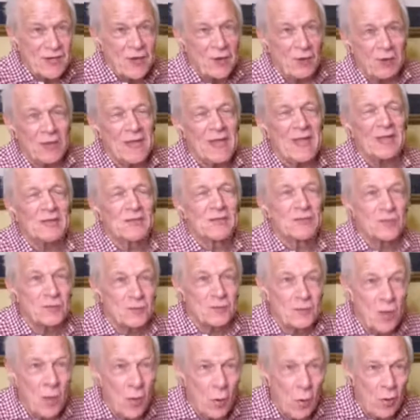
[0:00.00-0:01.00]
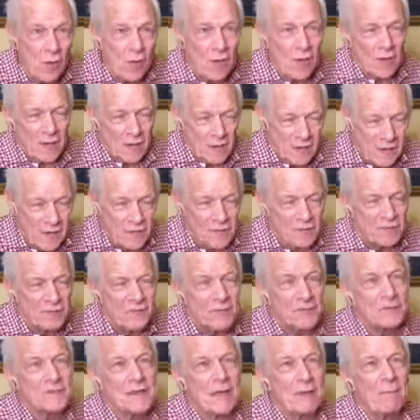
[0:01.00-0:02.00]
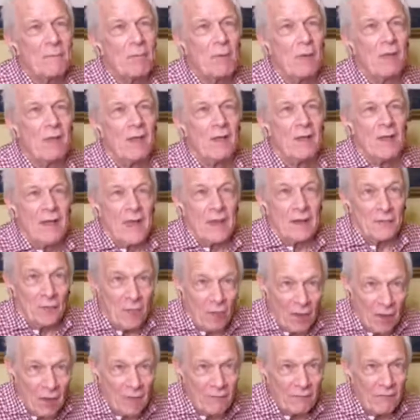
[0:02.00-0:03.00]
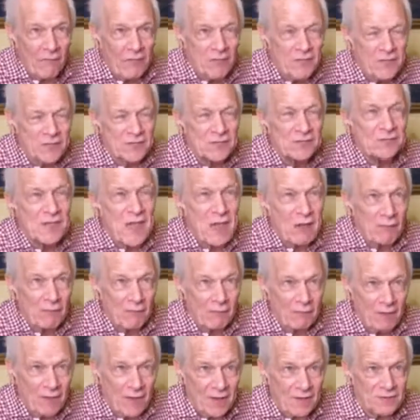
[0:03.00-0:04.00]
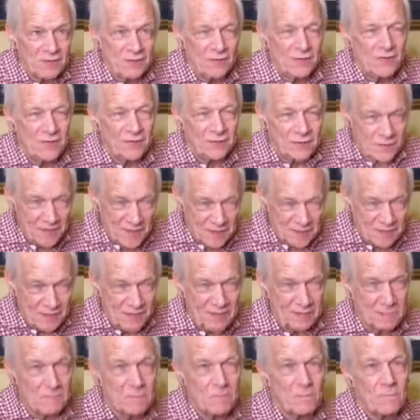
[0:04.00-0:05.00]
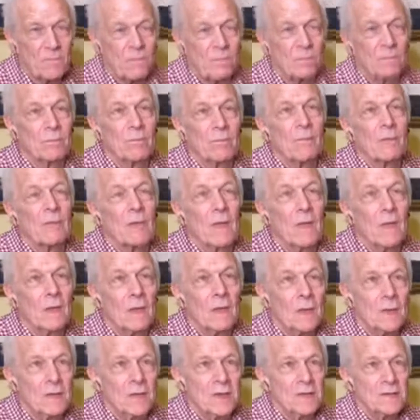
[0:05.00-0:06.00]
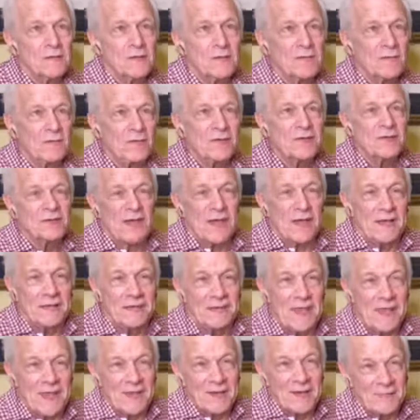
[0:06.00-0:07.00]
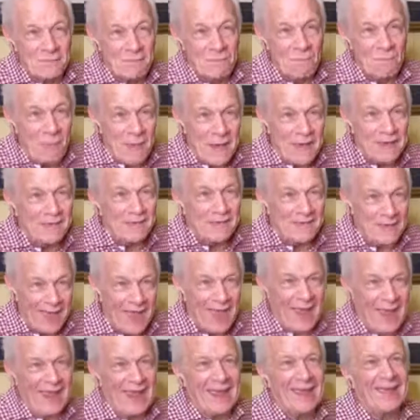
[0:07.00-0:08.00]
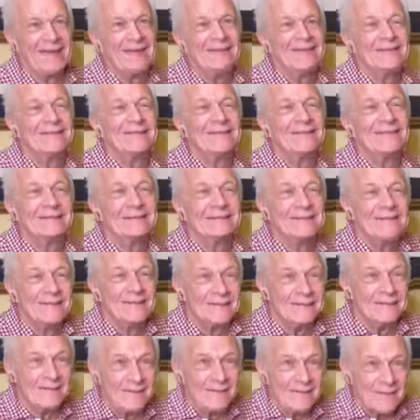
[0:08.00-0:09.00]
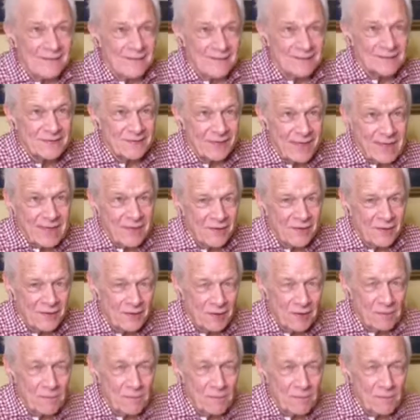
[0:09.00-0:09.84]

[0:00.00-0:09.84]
he gets to go into the temple and offer the sacrifice of incense. So this is his big day. It's like